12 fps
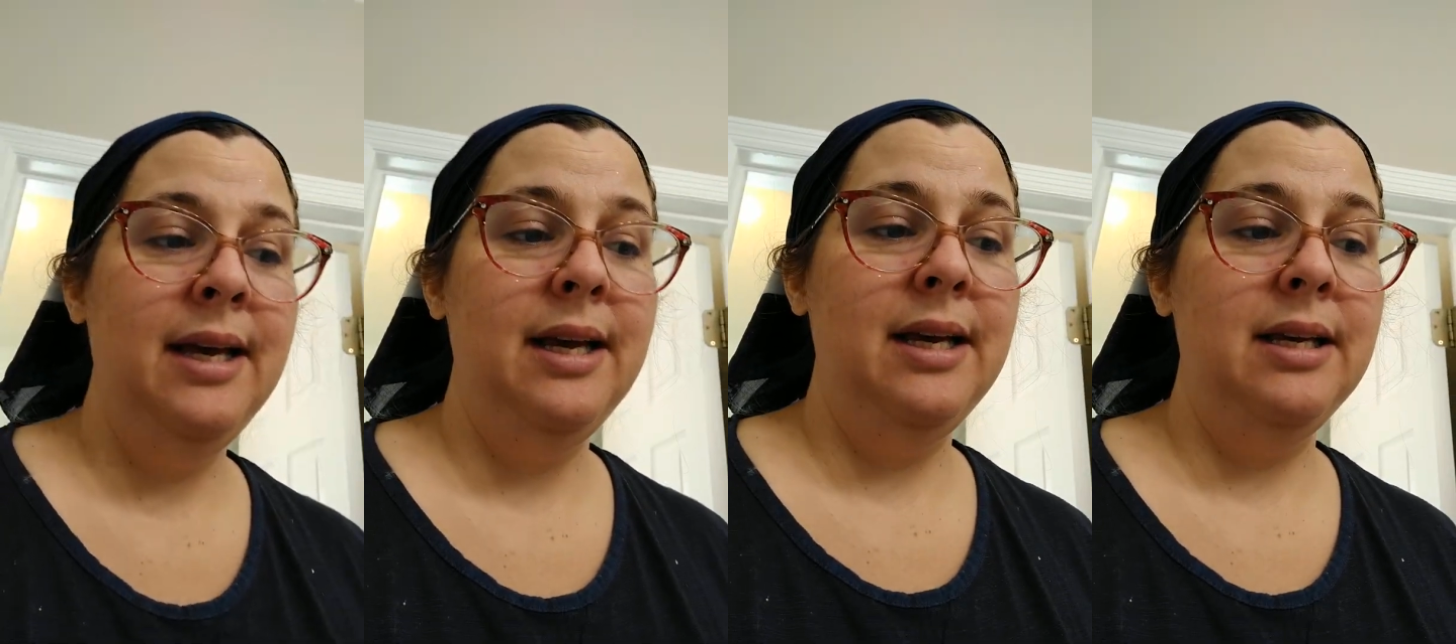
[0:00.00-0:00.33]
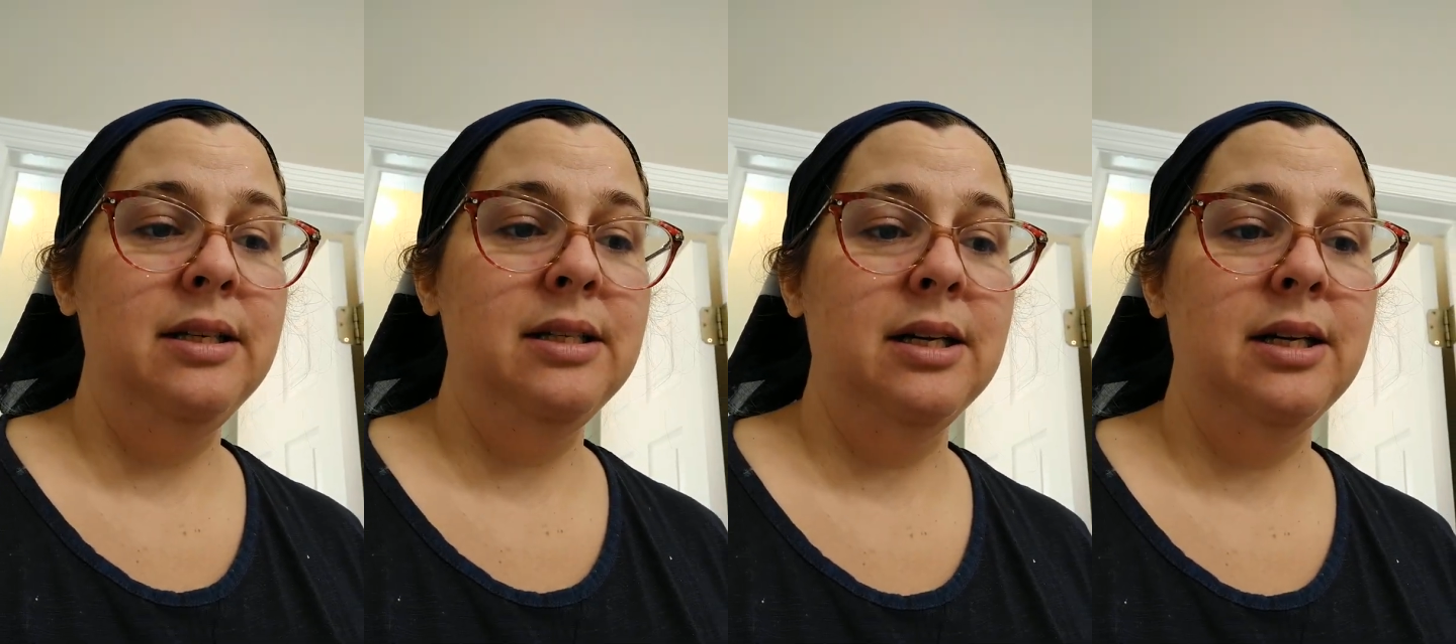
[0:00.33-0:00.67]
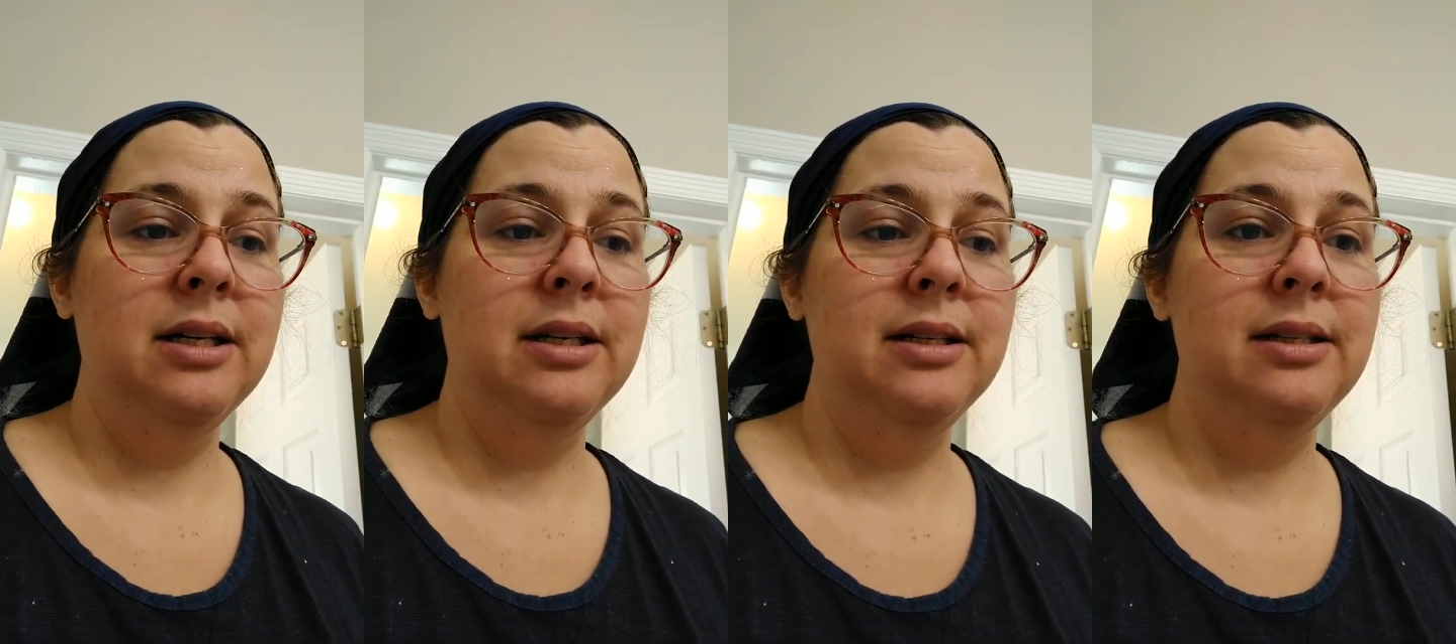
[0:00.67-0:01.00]
It
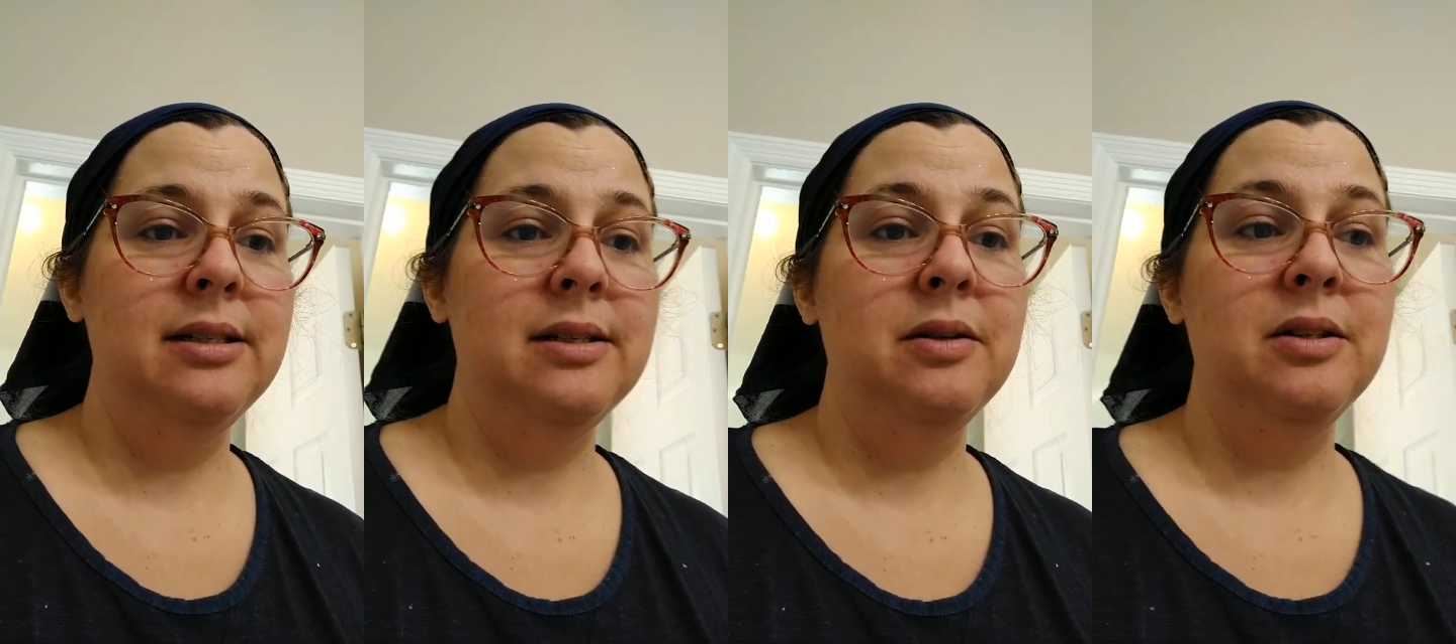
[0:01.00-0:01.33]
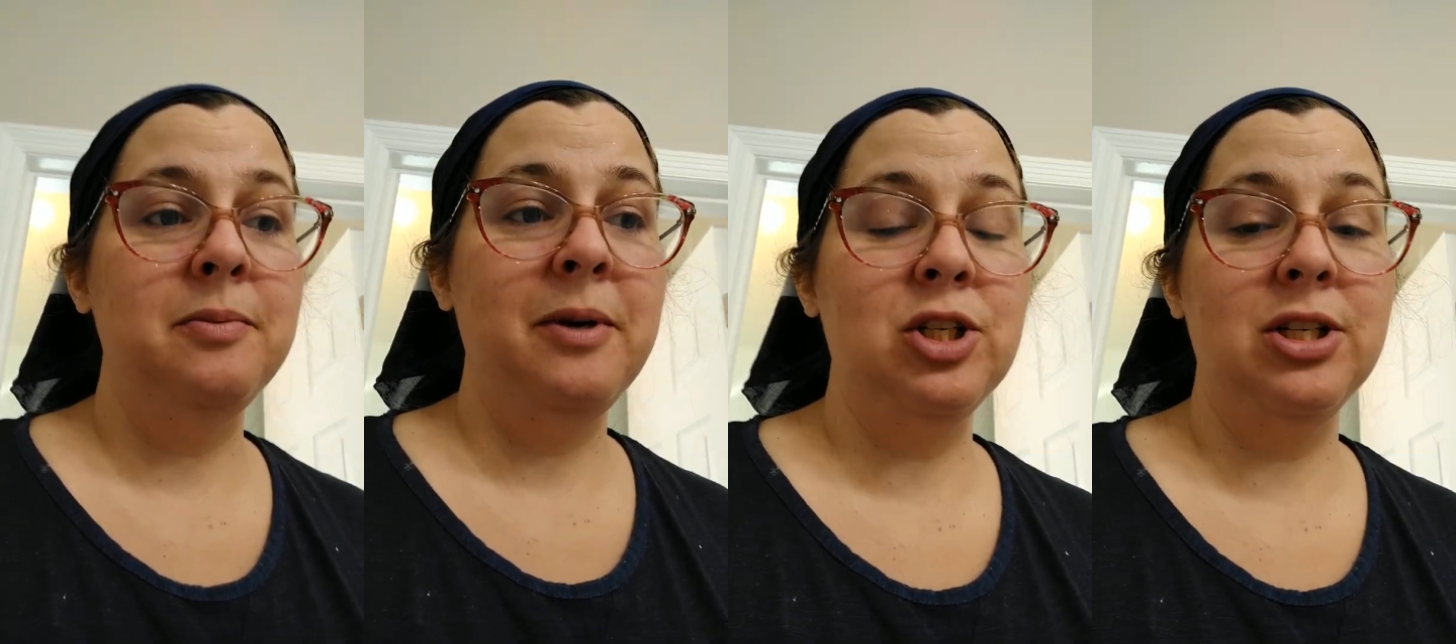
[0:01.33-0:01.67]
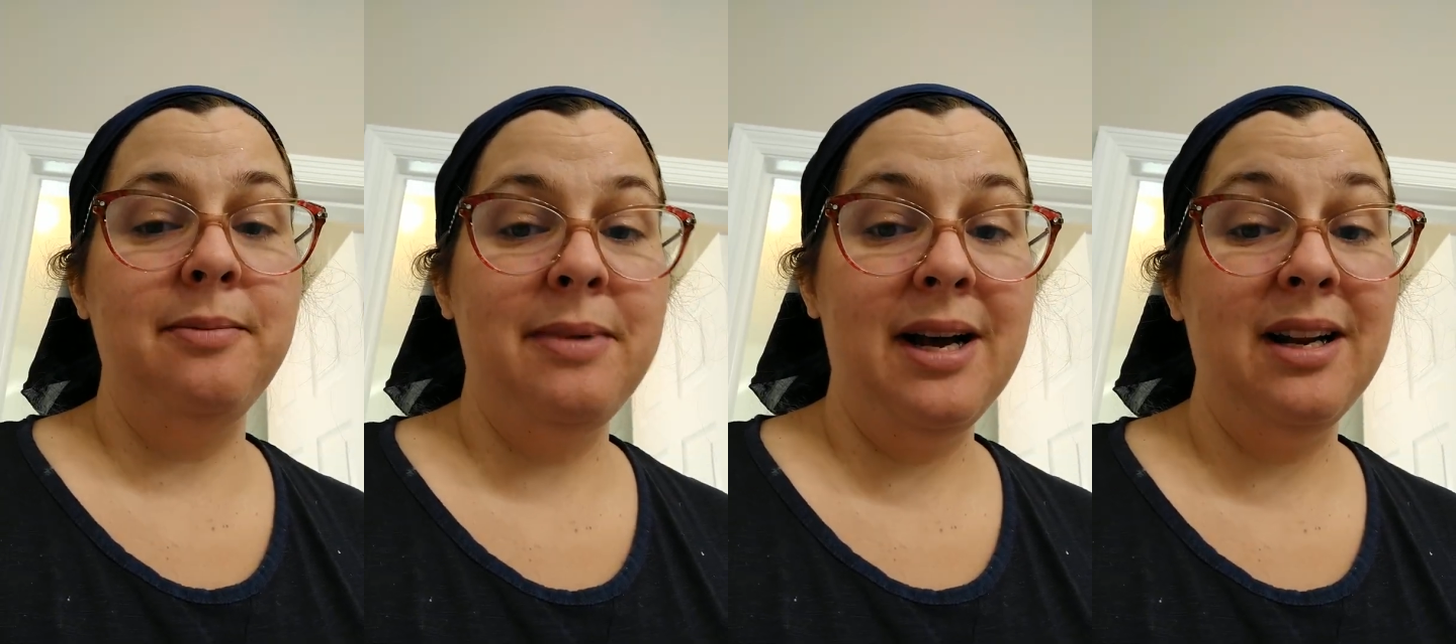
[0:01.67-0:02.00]
is
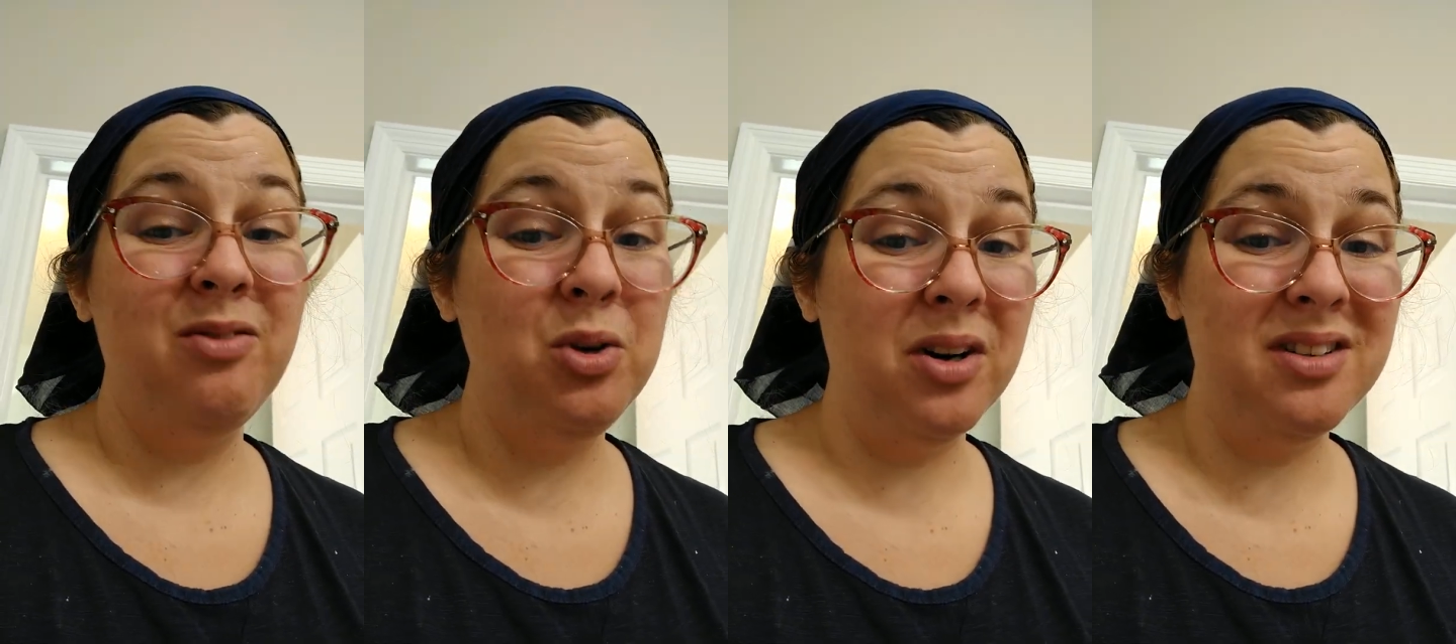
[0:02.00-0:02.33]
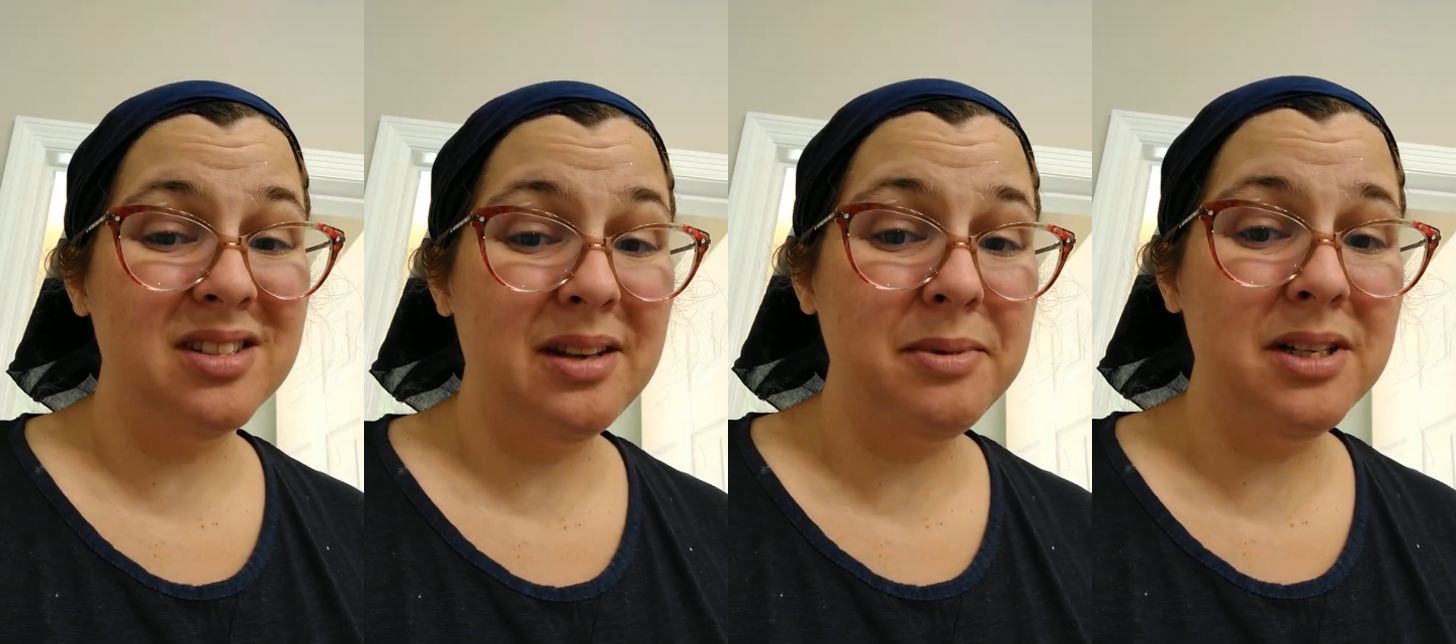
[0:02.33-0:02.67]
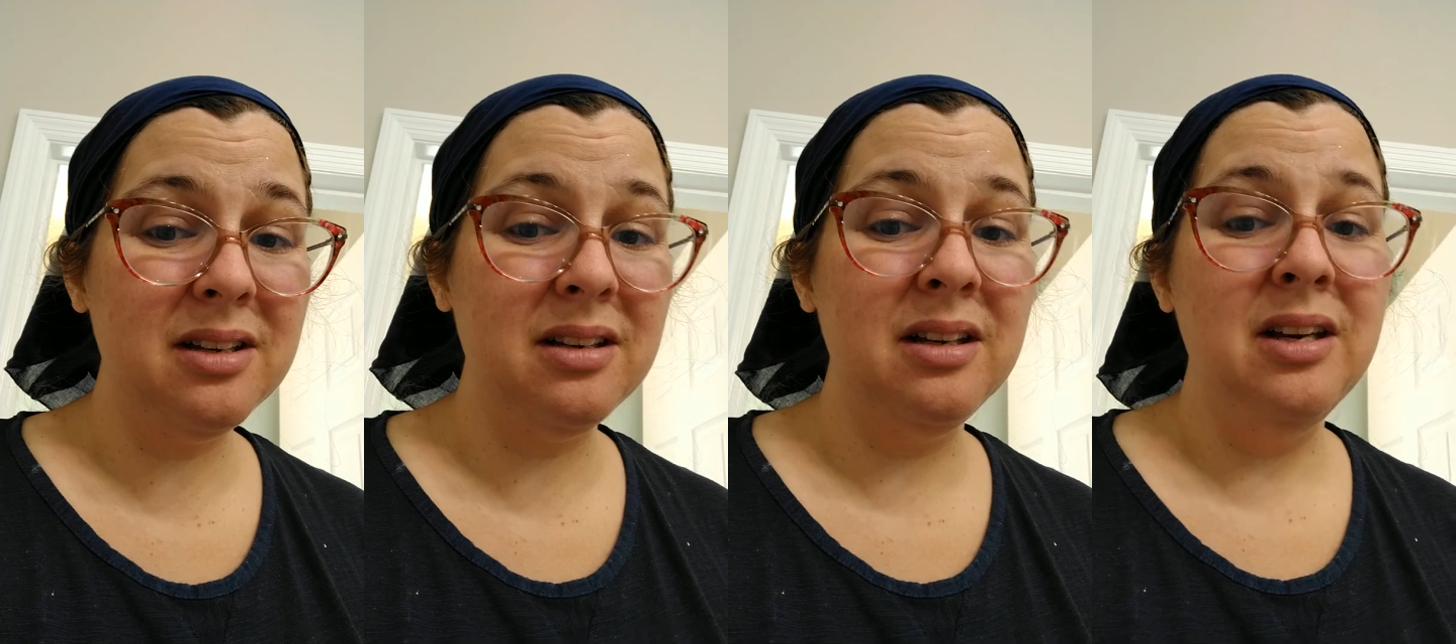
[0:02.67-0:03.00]
especially bad if you're on
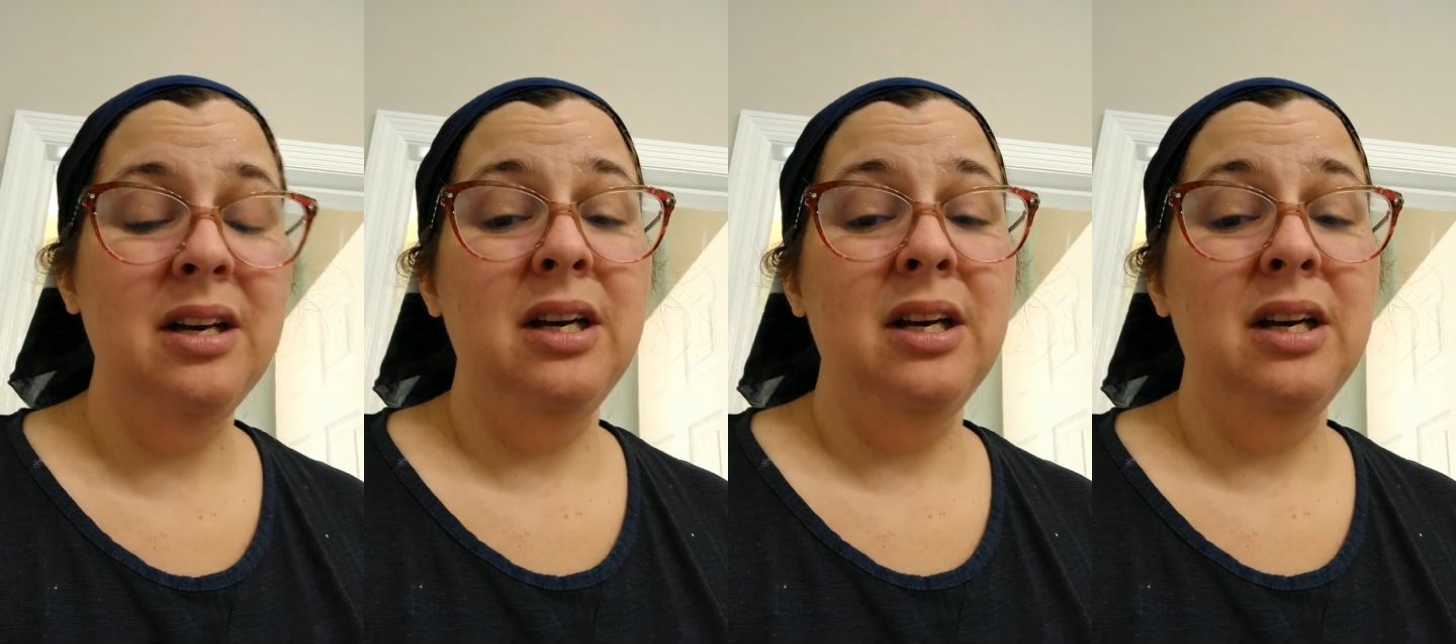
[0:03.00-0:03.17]
septic,